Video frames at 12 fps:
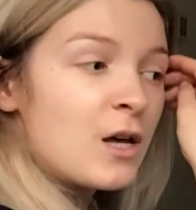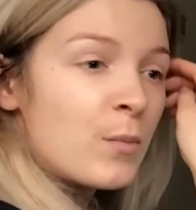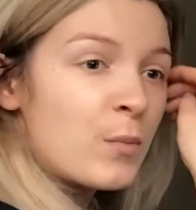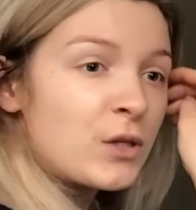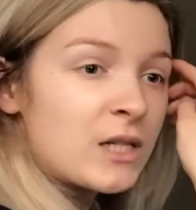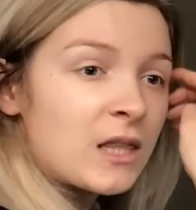
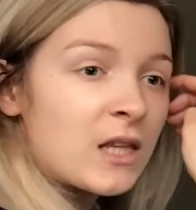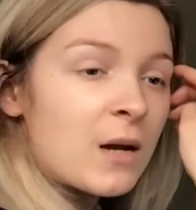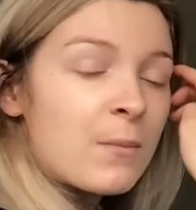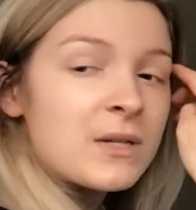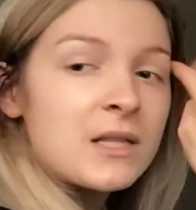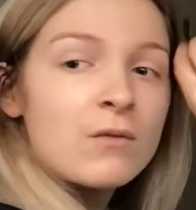putting the
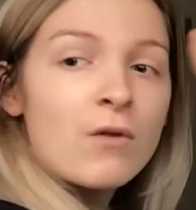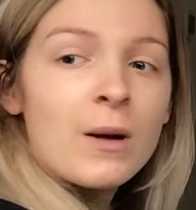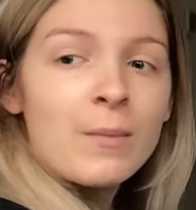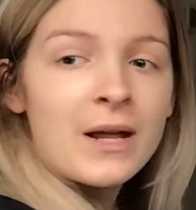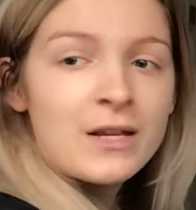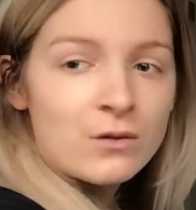numbers in the right
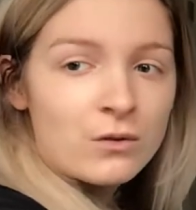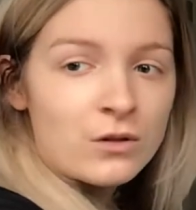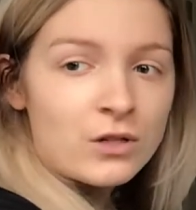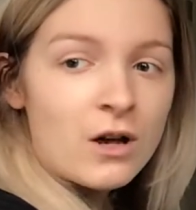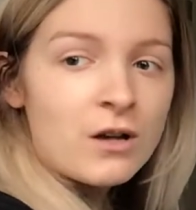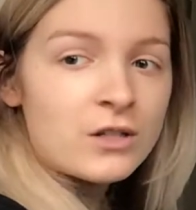place on your
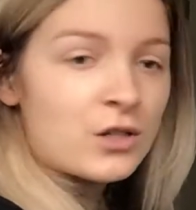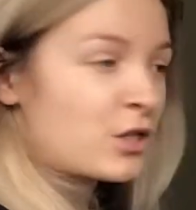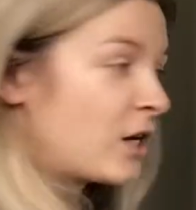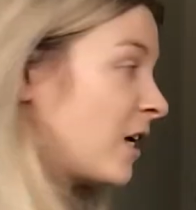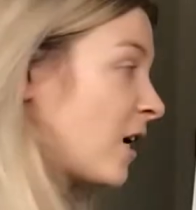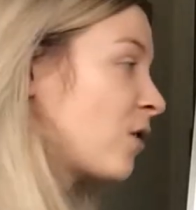task
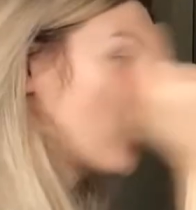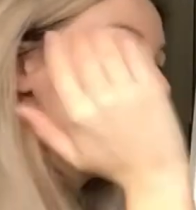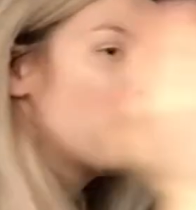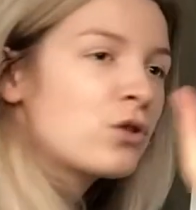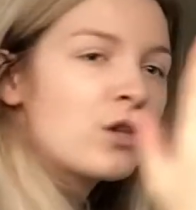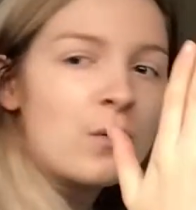sheet, I
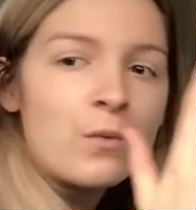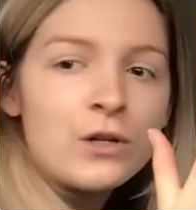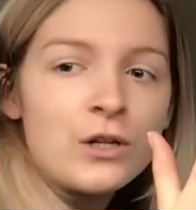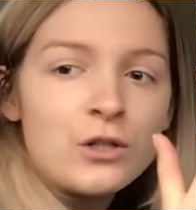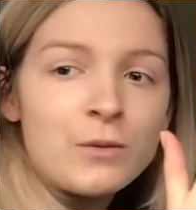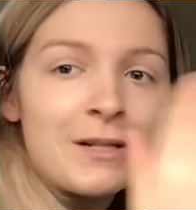also want
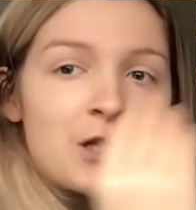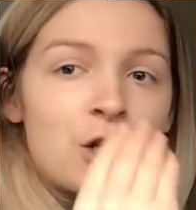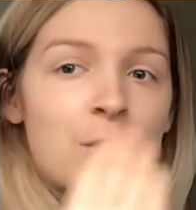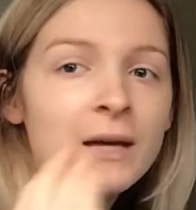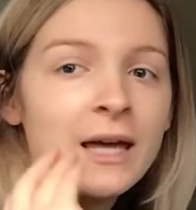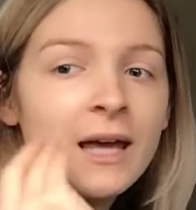you to be
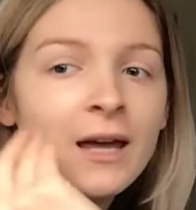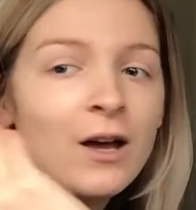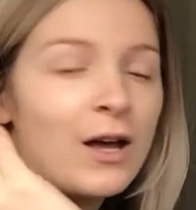doing it